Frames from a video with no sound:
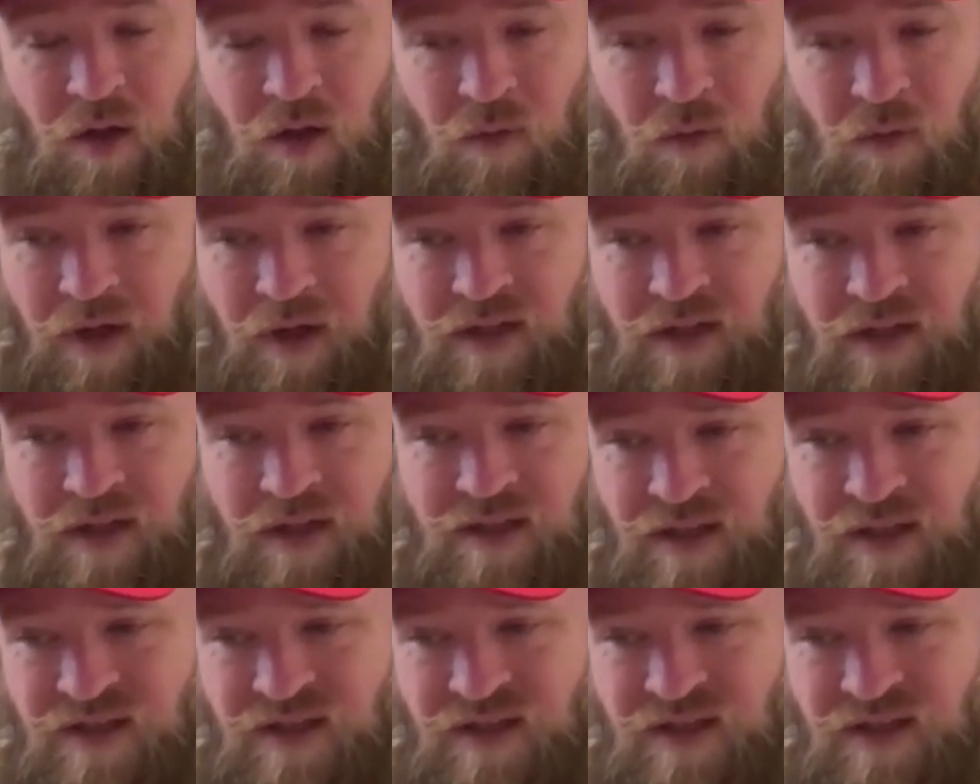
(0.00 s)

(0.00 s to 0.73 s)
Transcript: What has been